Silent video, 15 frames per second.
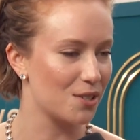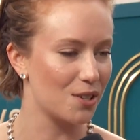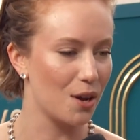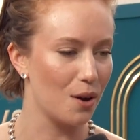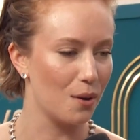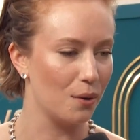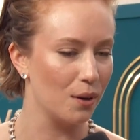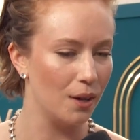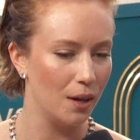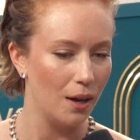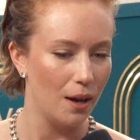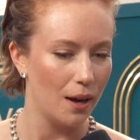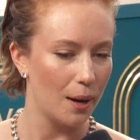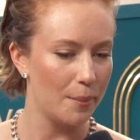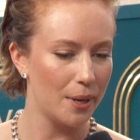So,
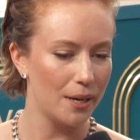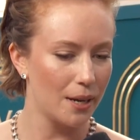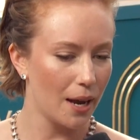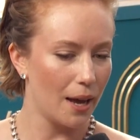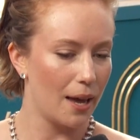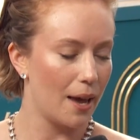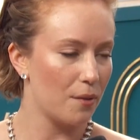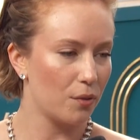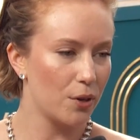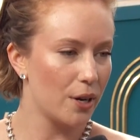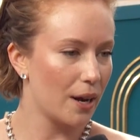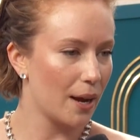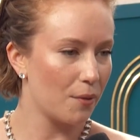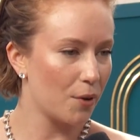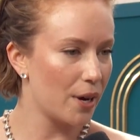I mean, yeah,
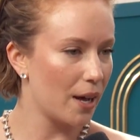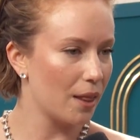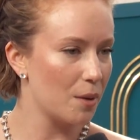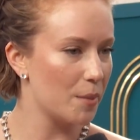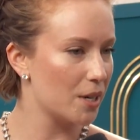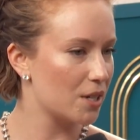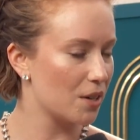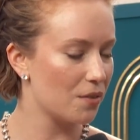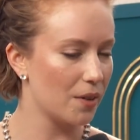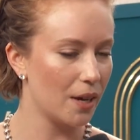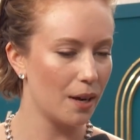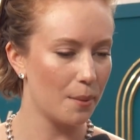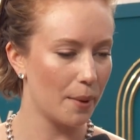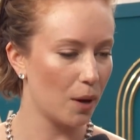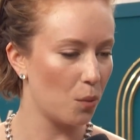every, every element of
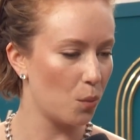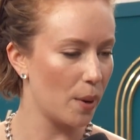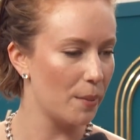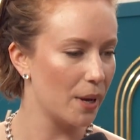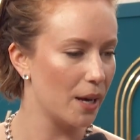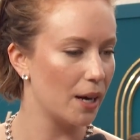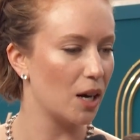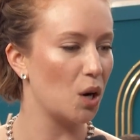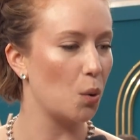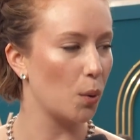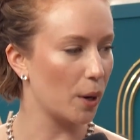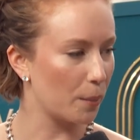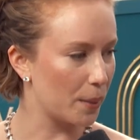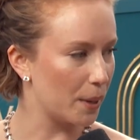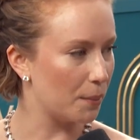it about women and
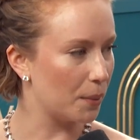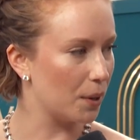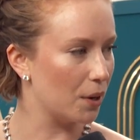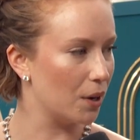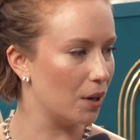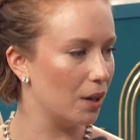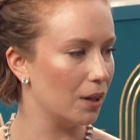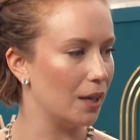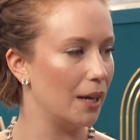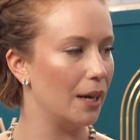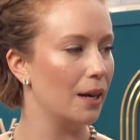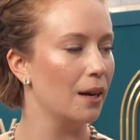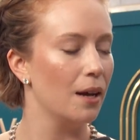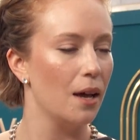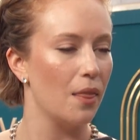queer people and
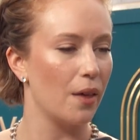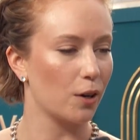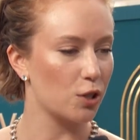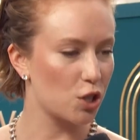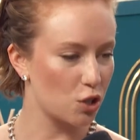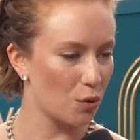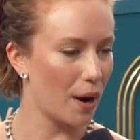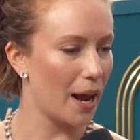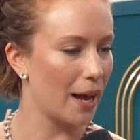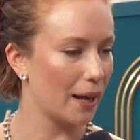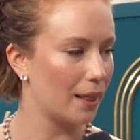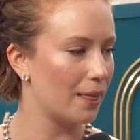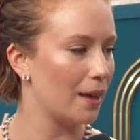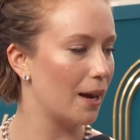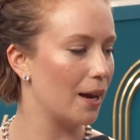their
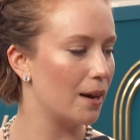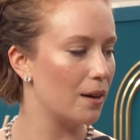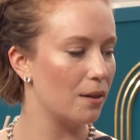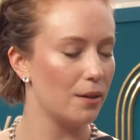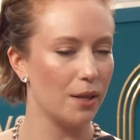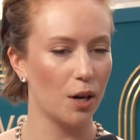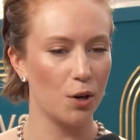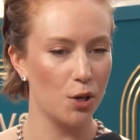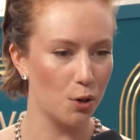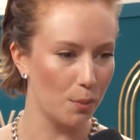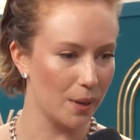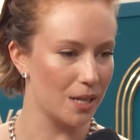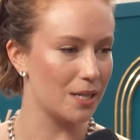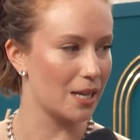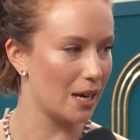strength and their
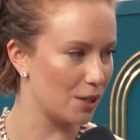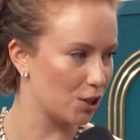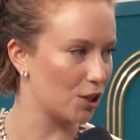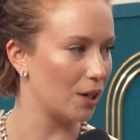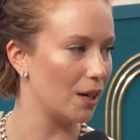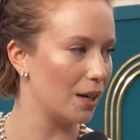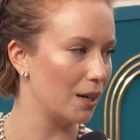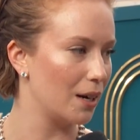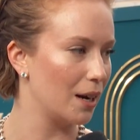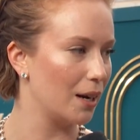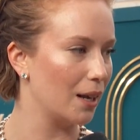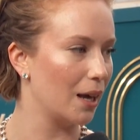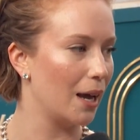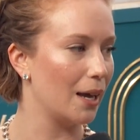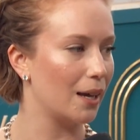humanization
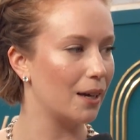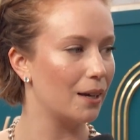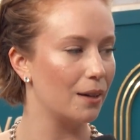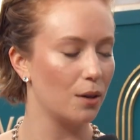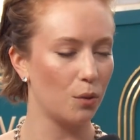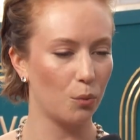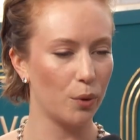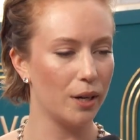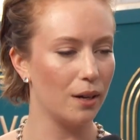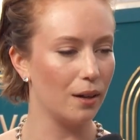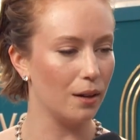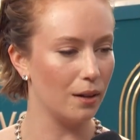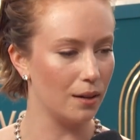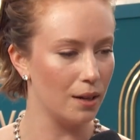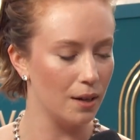and like
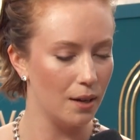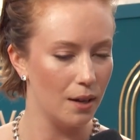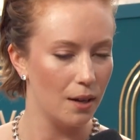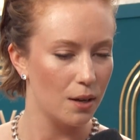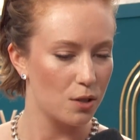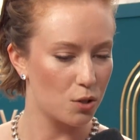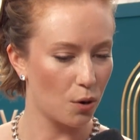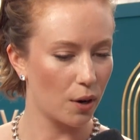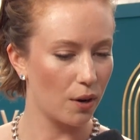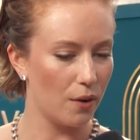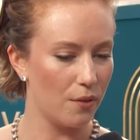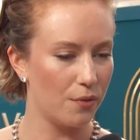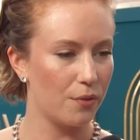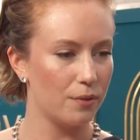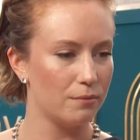real sort
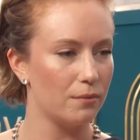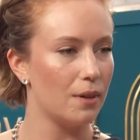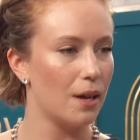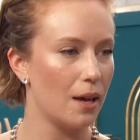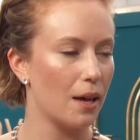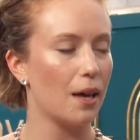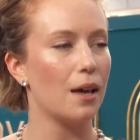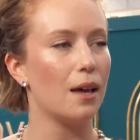of uh,